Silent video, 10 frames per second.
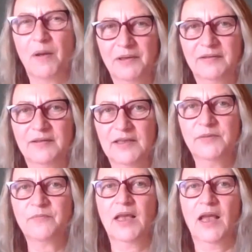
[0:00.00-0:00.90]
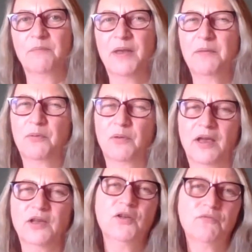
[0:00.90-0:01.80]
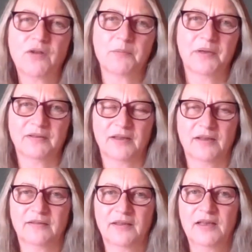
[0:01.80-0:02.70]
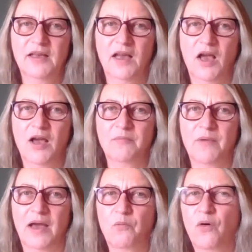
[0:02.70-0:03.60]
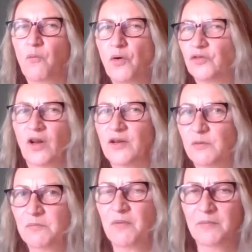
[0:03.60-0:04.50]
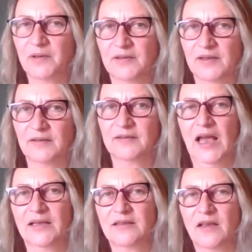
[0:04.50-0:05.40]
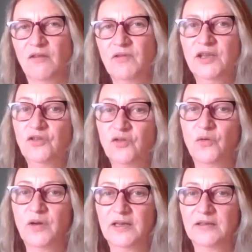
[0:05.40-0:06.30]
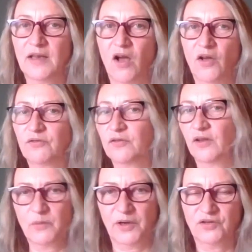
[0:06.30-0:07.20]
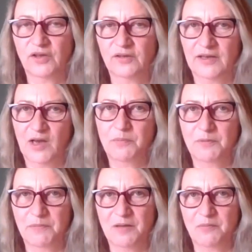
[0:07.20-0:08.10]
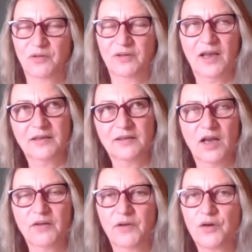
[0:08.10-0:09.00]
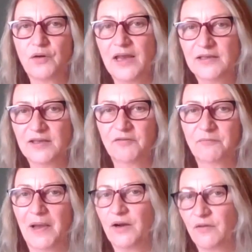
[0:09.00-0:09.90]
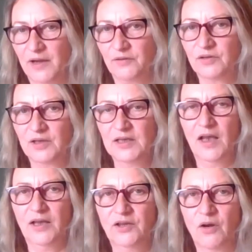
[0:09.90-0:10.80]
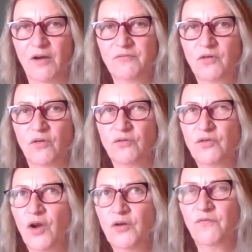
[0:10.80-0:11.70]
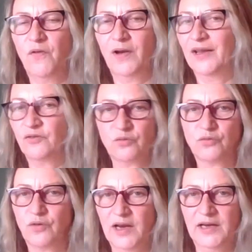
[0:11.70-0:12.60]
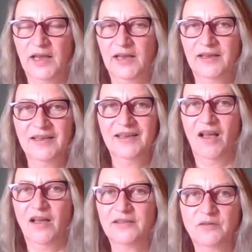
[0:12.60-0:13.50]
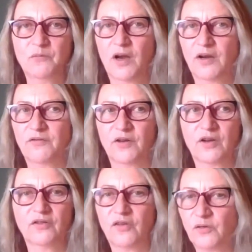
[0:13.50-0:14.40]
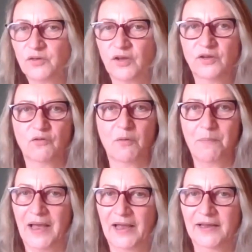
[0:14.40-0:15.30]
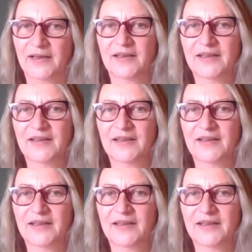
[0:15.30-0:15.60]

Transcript: publicity, and people were like, you've run a business. What should I do with my business? And I really enjoyed answering those questions and helping people because I had kind of a creative background. I've got no financial training. I didn't work for a consultant or a bank.